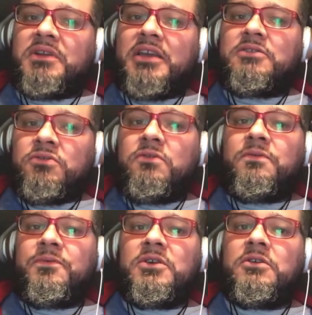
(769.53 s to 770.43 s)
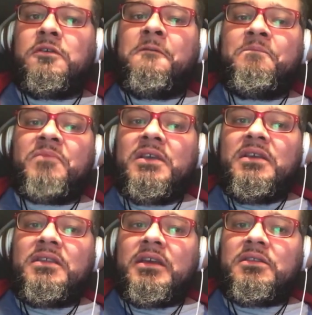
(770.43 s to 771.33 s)
But I do feel
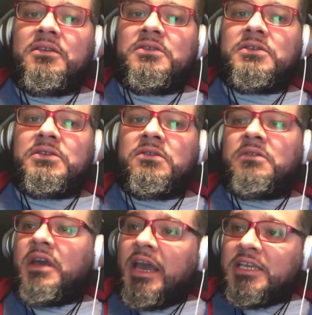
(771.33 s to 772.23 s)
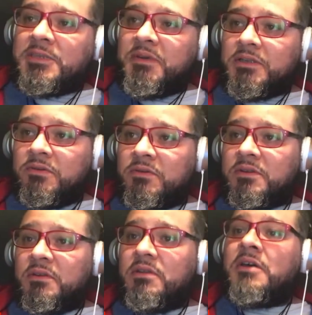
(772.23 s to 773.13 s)
that there's a certain aspect
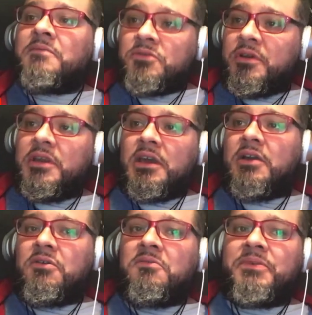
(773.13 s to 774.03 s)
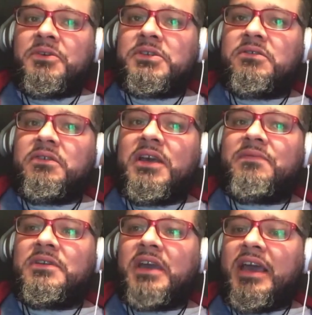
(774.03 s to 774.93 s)
to it of creating our own personal
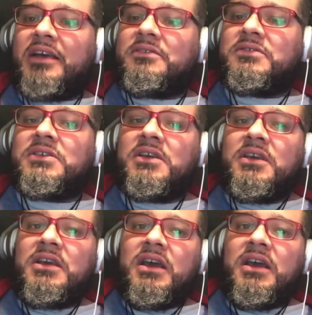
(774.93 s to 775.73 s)
heaven and hells,